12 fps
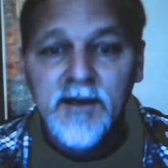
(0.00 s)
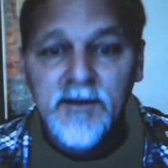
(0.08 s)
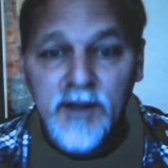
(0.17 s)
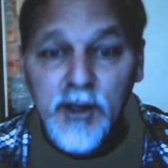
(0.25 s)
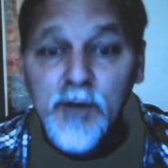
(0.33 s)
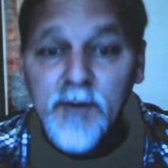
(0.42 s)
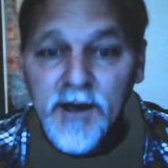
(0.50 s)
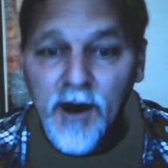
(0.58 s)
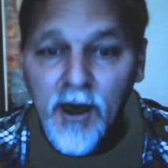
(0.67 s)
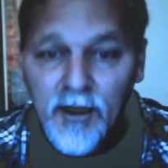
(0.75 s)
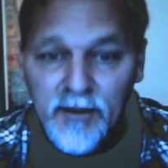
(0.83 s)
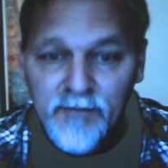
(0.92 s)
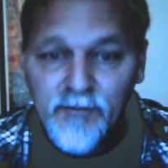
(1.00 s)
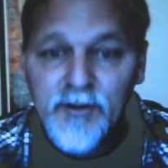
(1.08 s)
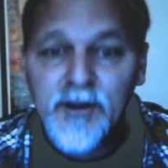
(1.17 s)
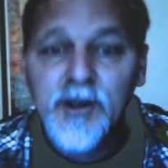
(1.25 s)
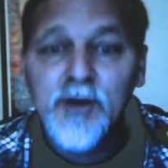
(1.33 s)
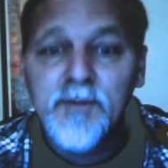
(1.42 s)
the human heart, for the
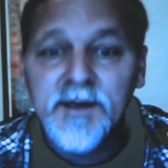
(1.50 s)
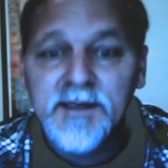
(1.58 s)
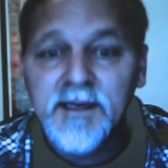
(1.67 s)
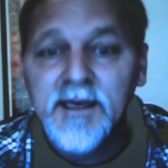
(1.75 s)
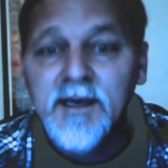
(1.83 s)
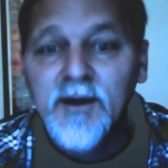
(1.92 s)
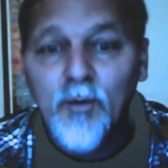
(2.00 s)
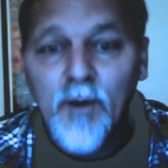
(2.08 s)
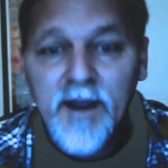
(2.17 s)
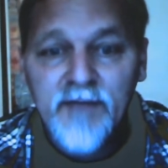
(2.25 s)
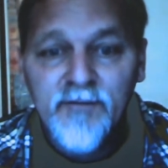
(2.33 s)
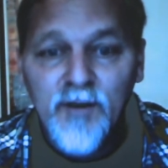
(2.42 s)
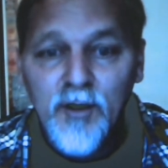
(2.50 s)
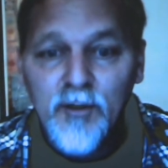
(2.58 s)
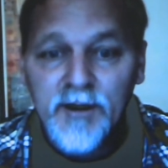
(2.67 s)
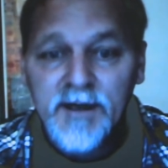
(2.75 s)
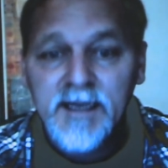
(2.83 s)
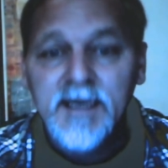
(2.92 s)
human way
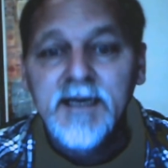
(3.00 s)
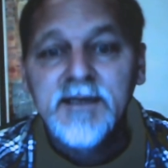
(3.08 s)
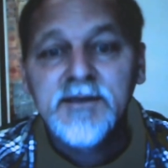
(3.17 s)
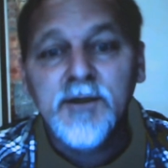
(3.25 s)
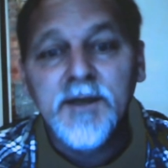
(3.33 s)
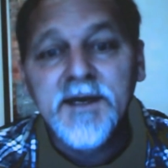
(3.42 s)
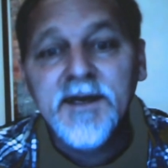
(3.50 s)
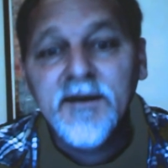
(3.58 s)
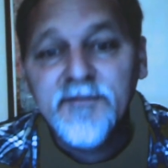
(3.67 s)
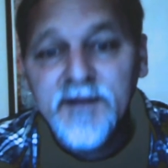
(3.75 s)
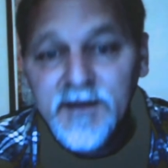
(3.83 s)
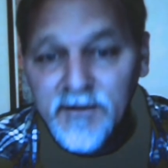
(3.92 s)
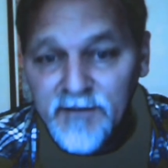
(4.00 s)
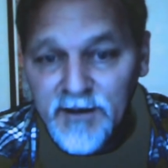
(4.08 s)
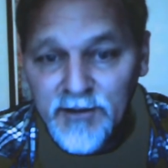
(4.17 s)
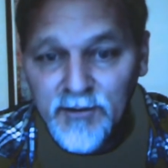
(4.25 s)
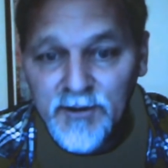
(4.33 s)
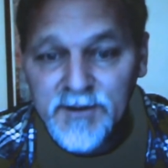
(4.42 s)
forward. So enough
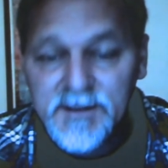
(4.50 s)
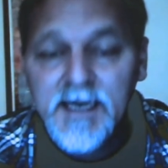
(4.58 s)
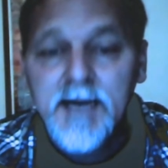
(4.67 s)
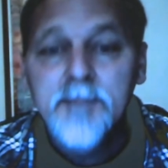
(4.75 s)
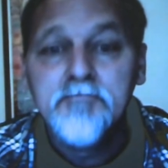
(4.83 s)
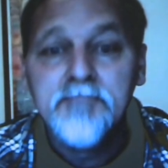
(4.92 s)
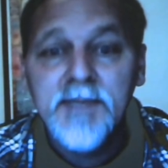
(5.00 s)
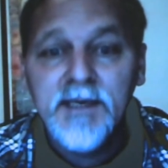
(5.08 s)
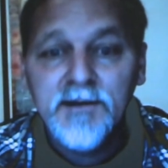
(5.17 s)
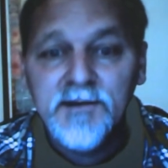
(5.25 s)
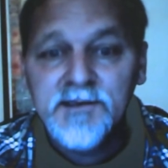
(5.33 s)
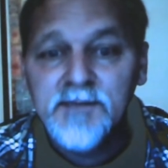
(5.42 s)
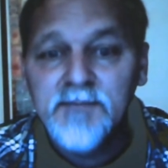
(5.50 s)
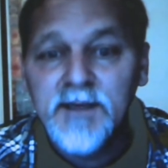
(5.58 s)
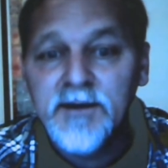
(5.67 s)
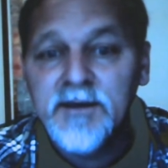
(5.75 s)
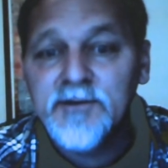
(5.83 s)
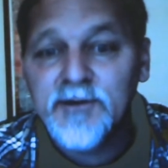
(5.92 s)
individuals, millions and
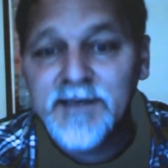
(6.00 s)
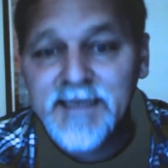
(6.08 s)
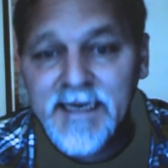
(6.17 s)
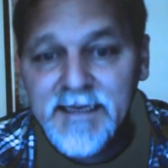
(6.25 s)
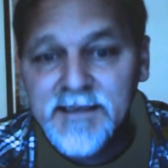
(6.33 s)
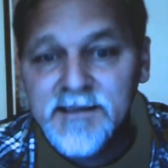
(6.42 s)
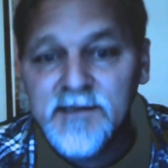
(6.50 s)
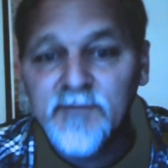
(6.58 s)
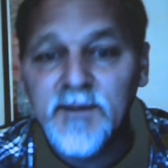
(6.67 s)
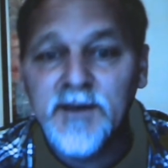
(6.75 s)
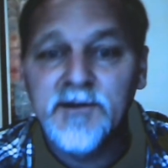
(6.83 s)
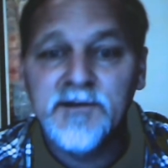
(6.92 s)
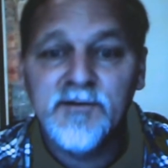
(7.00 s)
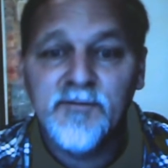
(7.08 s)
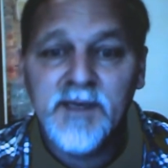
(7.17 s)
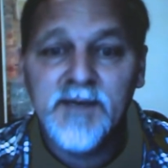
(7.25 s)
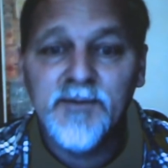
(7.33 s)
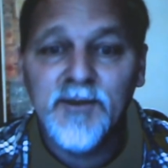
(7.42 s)
millions or tens of millions of
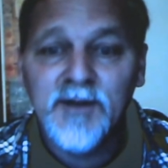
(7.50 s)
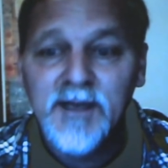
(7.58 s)
people,